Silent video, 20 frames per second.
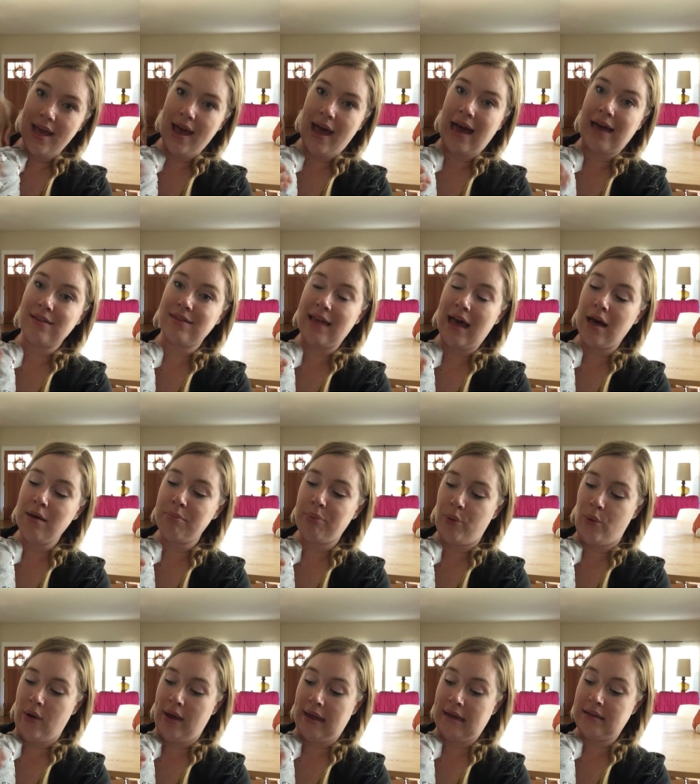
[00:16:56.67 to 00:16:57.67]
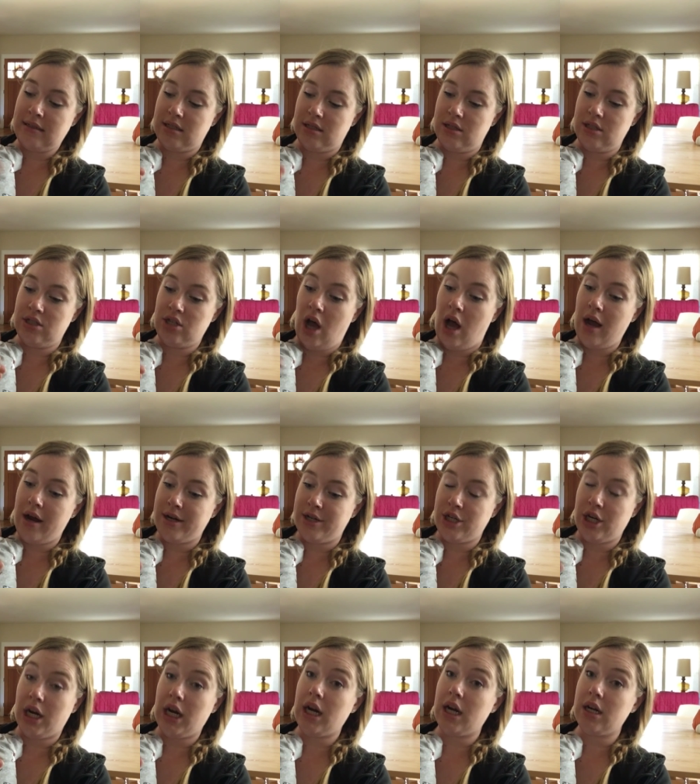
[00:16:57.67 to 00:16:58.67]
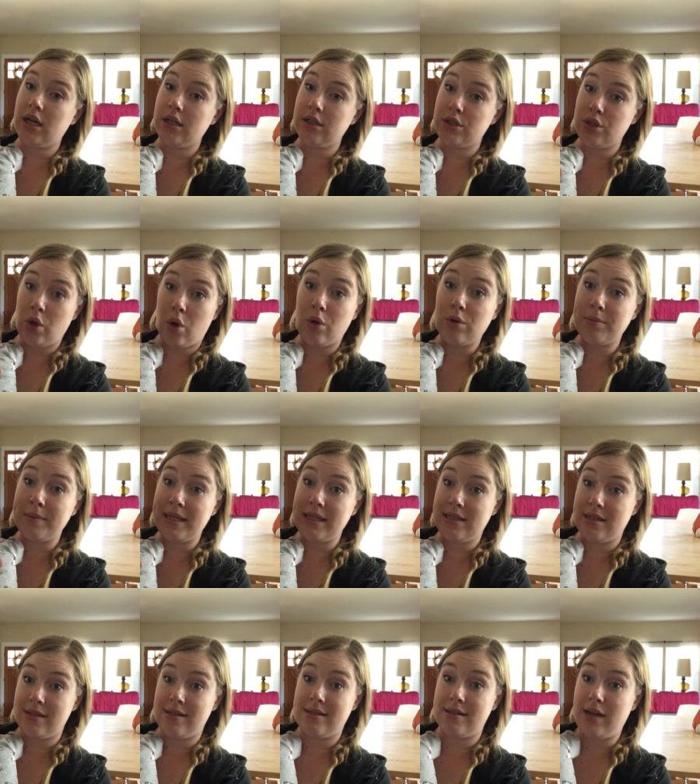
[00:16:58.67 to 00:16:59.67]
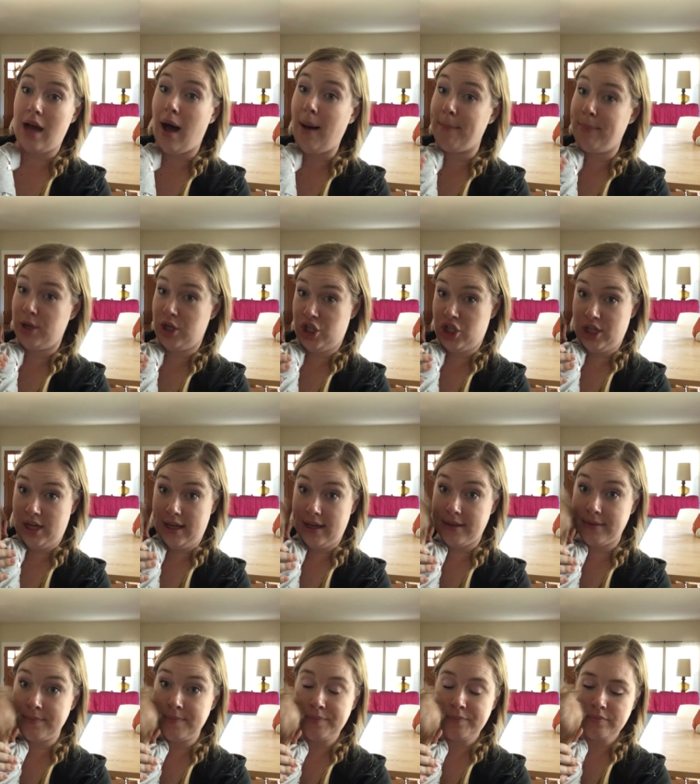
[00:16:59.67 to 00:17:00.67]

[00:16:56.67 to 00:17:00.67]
At that point, the doctor told me to stop pushing.